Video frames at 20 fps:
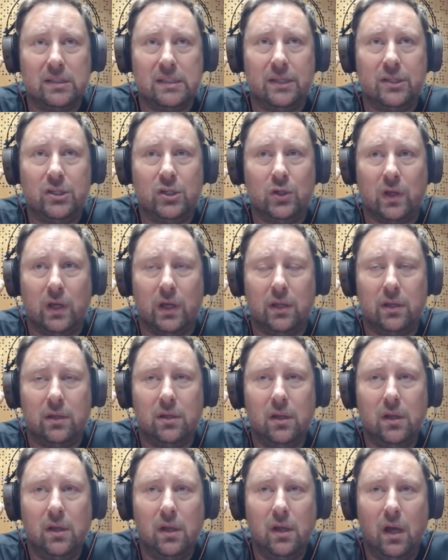that you
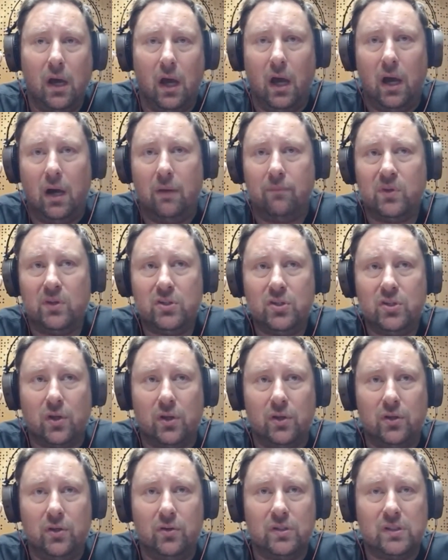
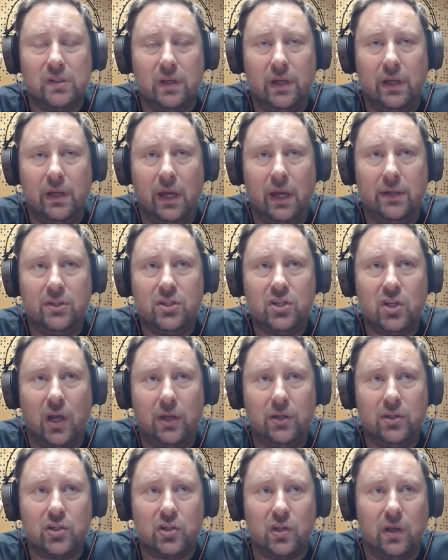can use and
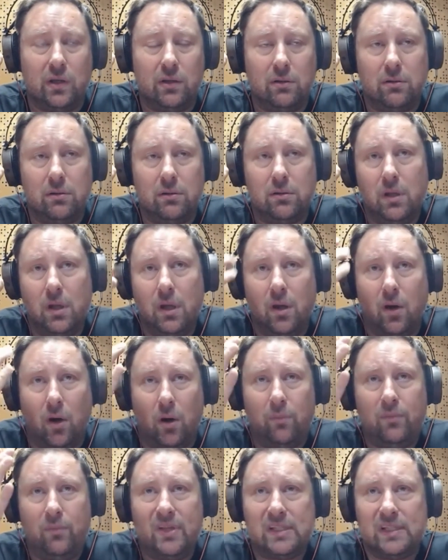change. And
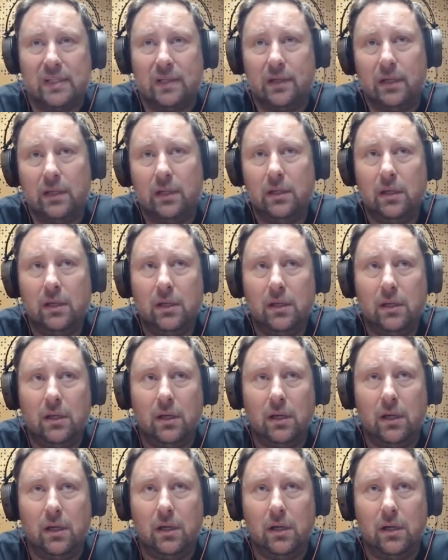obviously,
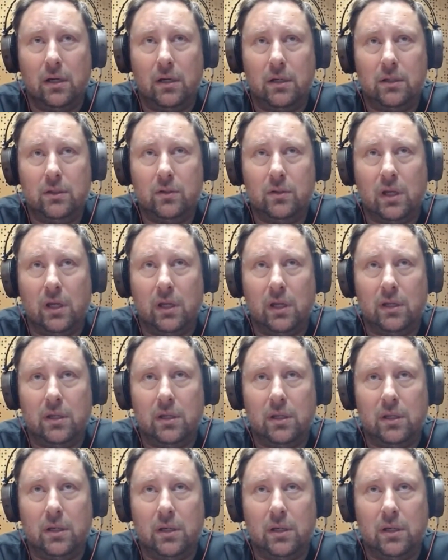you can